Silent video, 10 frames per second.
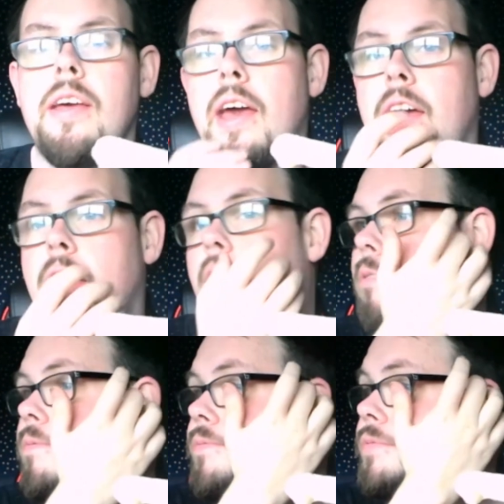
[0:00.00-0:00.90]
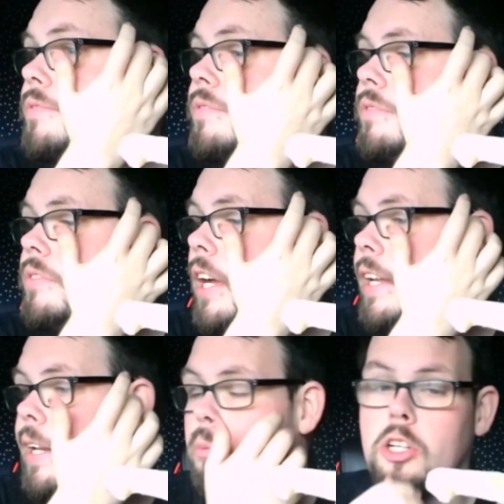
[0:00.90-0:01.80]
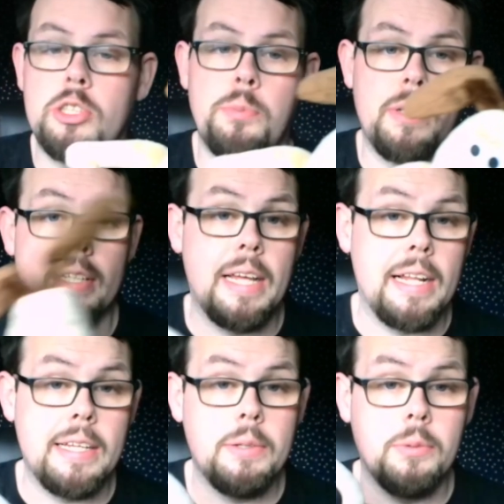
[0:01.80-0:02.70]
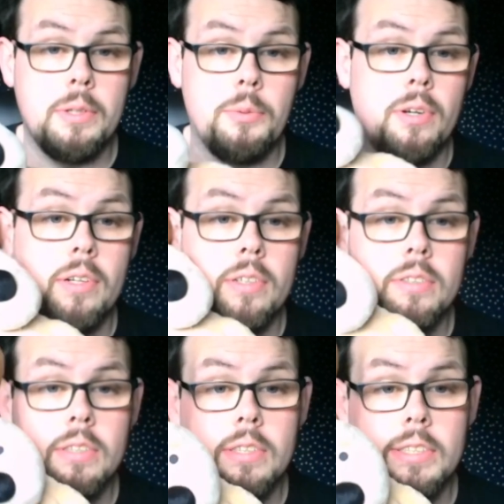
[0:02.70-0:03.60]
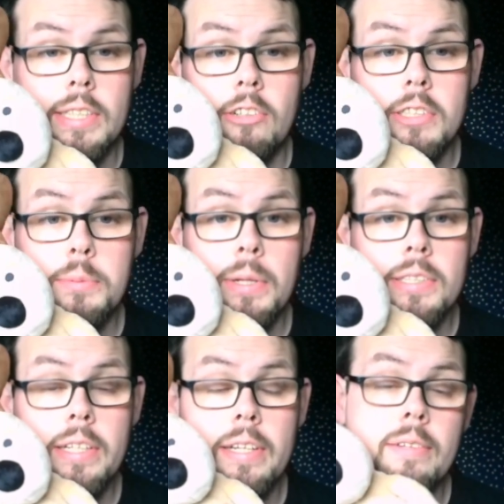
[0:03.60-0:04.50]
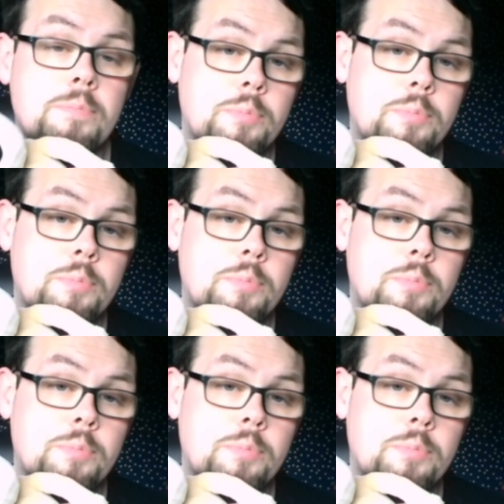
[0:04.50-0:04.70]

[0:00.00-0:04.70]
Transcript: I did watch them on the telly when they were a series, basically,